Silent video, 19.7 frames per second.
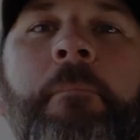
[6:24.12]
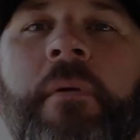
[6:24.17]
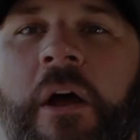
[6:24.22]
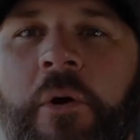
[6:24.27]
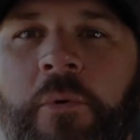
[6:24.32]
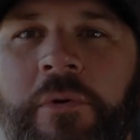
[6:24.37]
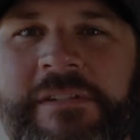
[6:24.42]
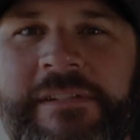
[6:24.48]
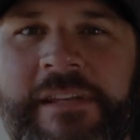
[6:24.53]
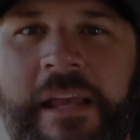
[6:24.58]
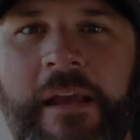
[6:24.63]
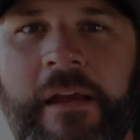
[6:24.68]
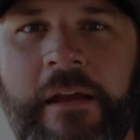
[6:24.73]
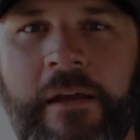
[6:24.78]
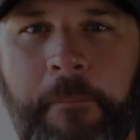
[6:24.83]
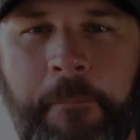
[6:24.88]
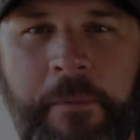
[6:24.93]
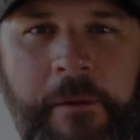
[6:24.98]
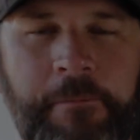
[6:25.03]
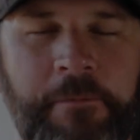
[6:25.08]
But I will say
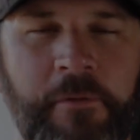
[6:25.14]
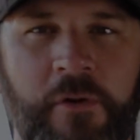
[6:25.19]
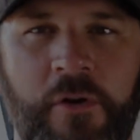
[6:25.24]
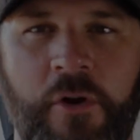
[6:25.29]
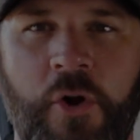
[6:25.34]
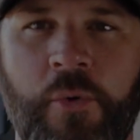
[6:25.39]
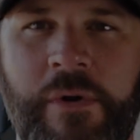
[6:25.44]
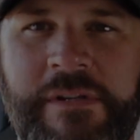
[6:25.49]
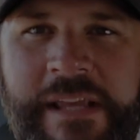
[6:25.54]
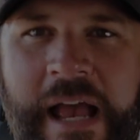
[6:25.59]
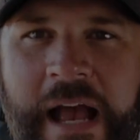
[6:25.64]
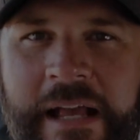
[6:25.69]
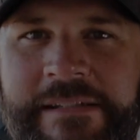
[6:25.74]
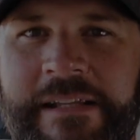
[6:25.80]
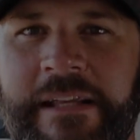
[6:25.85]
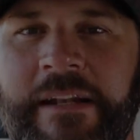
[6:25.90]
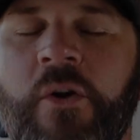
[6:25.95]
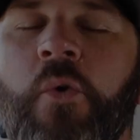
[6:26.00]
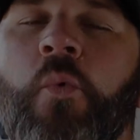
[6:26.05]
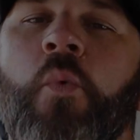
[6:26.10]
it, people are always
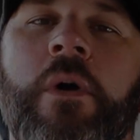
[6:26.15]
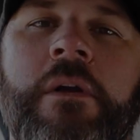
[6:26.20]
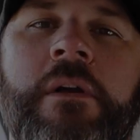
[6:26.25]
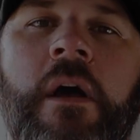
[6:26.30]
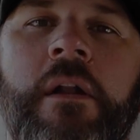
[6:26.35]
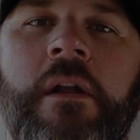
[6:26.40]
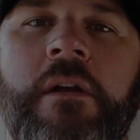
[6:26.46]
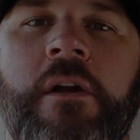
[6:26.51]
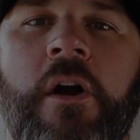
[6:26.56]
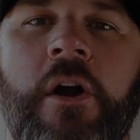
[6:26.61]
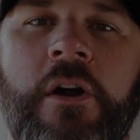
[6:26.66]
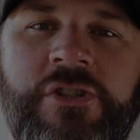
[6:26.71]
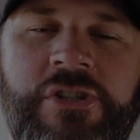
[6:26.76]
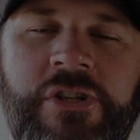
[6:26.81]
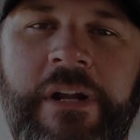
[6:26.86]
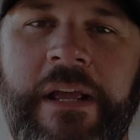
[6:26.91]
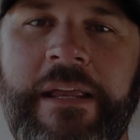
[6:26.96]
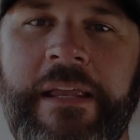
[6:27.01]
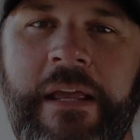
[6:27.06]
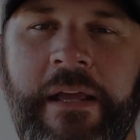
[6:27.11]
asking, what kind of car
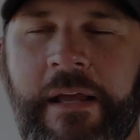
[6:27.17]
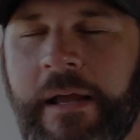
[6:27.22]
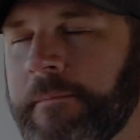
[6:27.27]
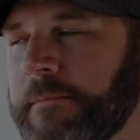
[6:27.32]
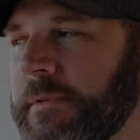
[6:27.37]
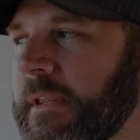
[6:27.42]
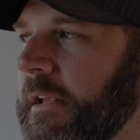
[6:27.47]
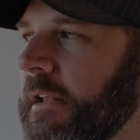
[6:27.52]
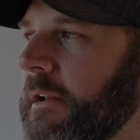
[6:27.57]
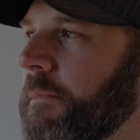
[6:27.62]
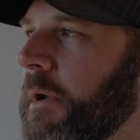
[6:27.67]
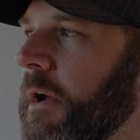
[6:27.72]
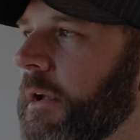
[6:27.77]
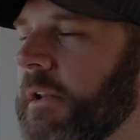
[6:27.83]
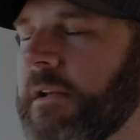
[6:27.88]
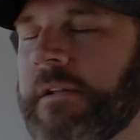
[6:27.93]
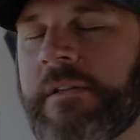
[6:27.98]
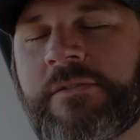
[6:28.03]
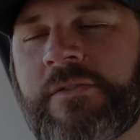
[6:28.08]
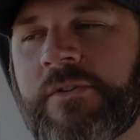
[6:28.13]
should I get? I'm thinking about
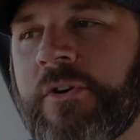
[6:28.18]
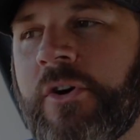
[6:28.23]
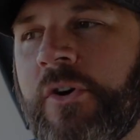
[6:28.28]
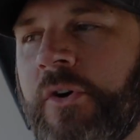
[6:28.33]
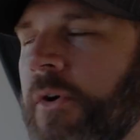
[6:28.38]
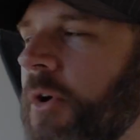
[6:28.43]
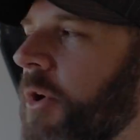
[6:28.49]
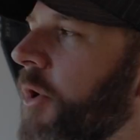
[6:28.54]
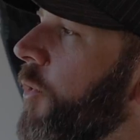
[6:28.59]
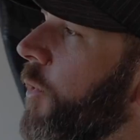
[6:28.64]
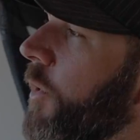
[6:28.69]
getting a Turo.